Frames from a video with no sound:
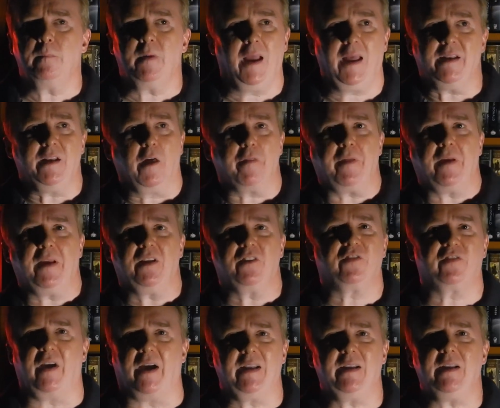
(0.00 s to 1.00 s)
and nothing
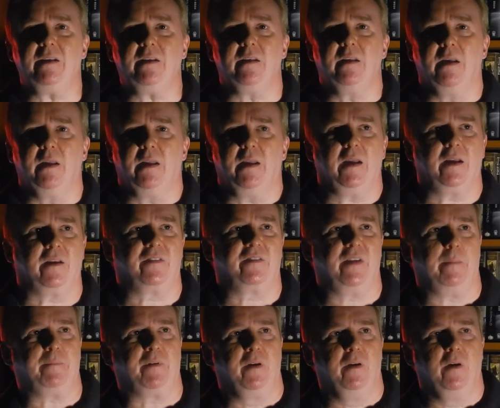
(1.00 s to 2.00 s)
inside it
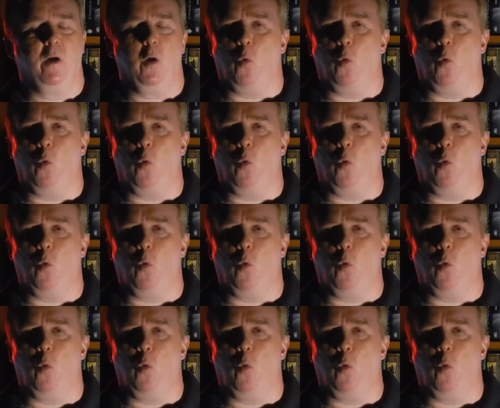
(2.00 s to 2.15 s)
except